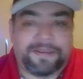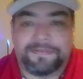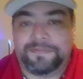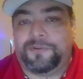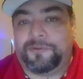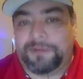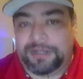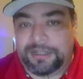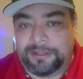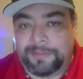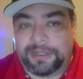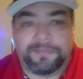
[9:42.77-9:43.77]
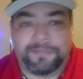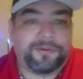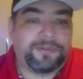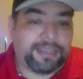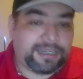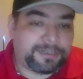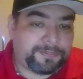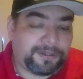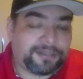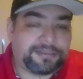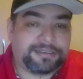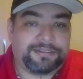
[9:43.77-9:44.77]
is more readily available, the
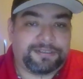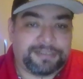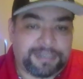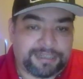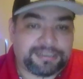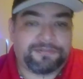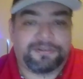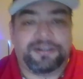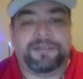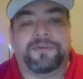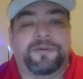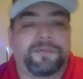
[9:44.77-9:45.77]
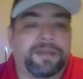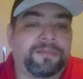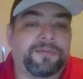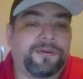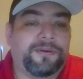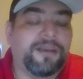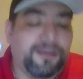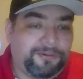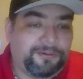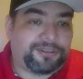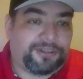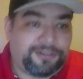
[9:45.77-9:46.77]
Xbox Series X is readily more available.
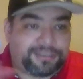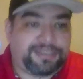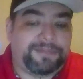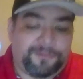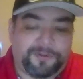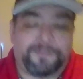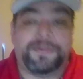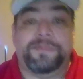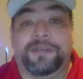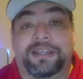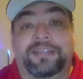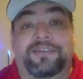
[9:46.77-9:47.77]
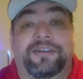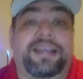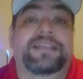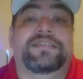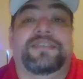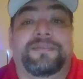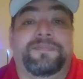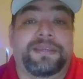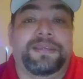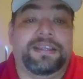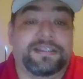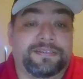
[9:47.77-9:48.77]
We're starting to see more people get their hands on the
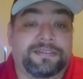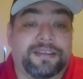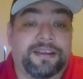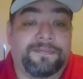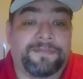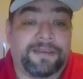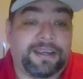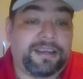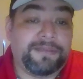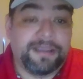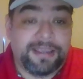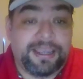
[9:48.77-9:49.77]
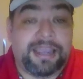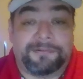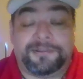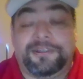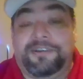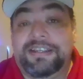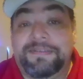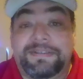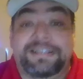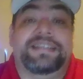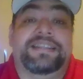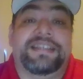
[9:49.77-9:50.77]
PS5, and we're starting to
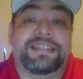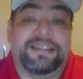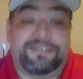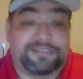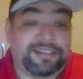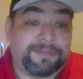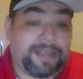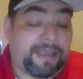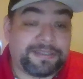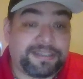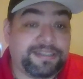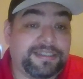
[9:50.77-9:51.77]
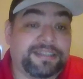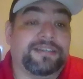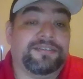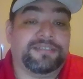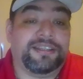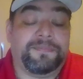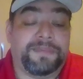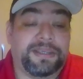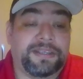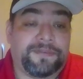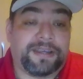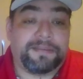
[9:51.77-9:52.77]
even see discounts. I've seen discounts on the
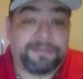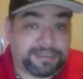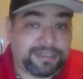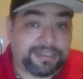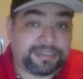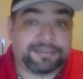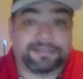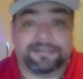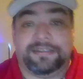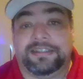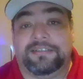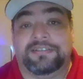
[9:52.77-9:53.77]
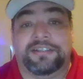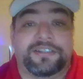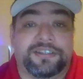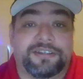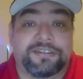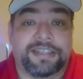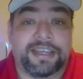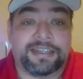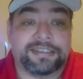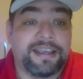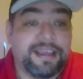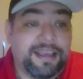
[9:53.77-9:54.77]
PS5. I've seen discounts on the Series
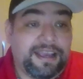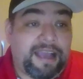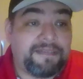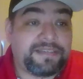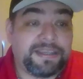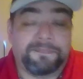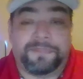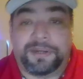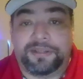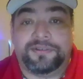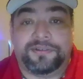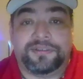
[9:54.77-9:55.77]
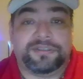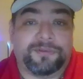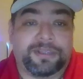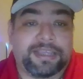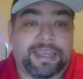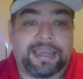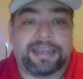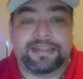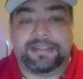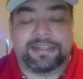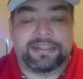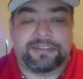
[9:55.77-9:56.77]
X. I've seen bundles where they
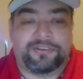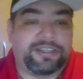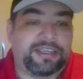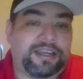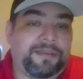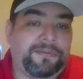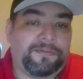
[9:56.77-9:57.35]
add either Diablo